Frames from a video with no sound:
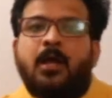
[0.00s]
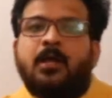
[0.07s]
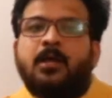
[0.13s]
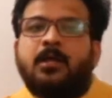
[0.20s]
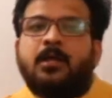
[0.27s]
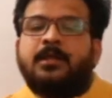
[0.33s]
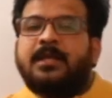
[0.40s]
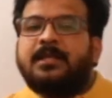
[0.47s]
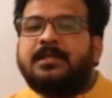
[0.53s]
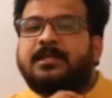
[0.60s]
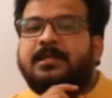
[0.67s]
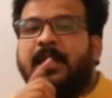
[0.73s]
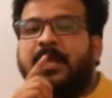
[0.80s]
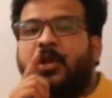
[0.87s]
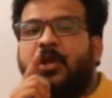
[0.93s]
The
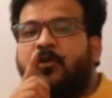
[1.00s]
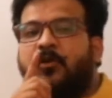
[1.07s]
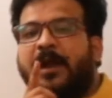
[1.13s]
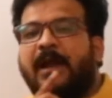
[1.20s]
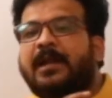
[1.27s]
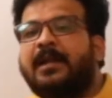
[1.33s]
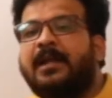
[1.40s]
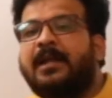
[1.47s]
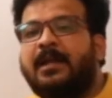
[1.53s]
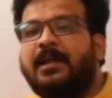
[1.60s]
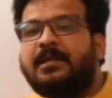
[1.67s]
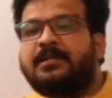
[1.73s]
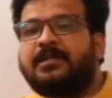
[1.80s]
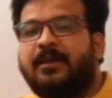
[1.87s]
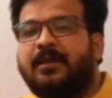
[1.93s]
0 factorial
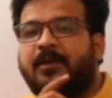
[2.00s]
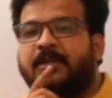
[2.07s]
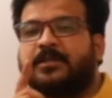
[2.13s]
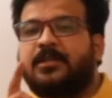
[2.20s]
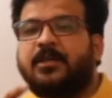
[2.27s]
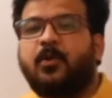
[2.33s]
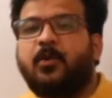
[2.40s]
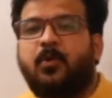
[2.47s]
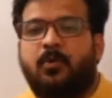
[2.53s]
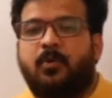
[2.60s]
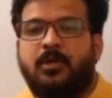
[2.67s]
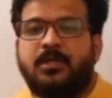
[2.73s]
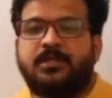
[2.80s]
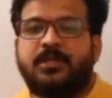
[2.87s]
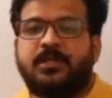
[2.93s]
is never 0.
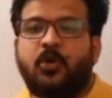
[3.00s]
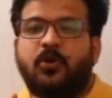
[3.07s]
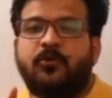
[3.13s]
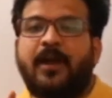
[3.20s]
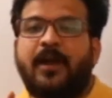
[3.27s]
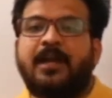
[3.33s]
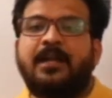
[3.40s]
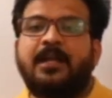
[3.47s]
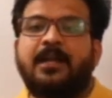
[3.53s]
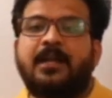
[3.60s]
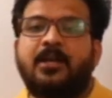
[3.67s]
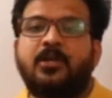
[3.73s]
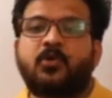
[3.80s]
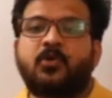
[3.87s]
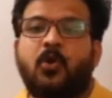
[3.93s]
The 0
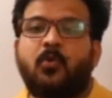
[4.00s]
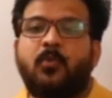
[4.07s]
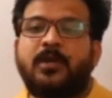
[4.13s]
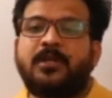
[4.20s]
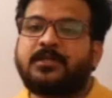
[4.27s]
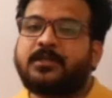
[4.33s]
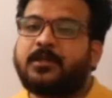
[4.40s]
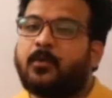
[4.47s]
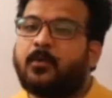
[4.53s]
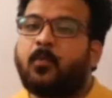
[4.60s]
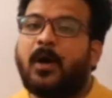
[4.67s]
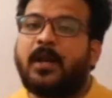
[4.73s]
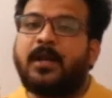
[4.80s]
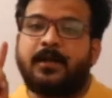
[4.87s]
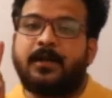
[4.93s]
factorial is always
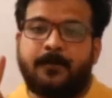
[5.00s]
1.